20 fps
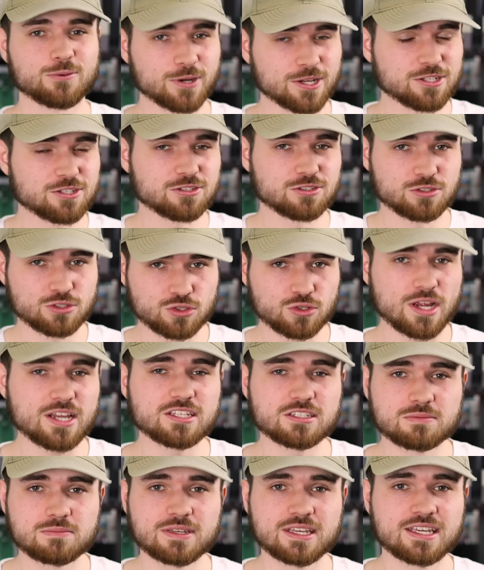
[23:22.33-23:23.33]
which,
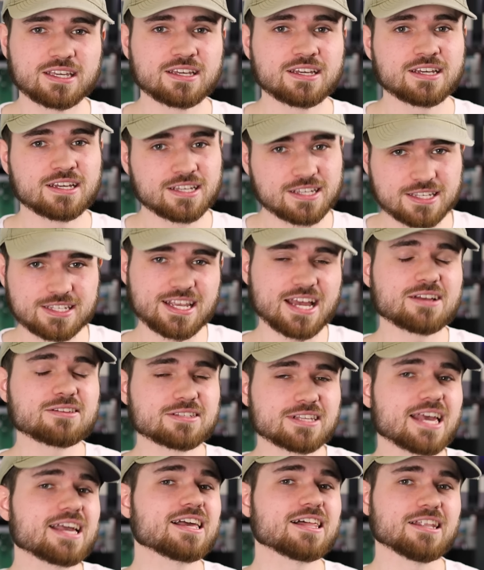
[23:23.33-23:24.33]
trust me,
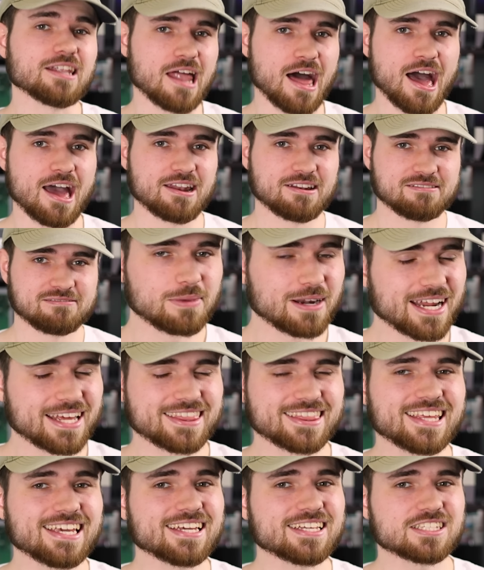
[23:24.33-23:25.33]
sounds like a lot, but I
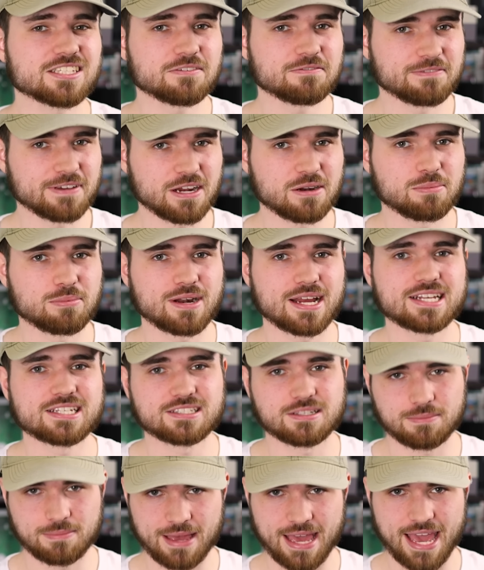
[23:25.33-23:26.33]
think it's a fair price
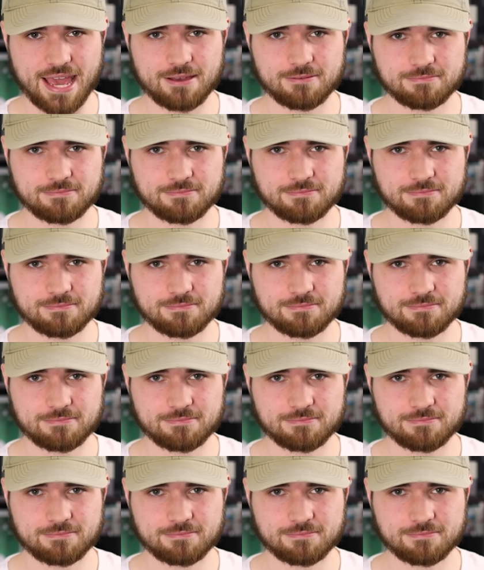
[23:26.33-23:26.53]
to pay.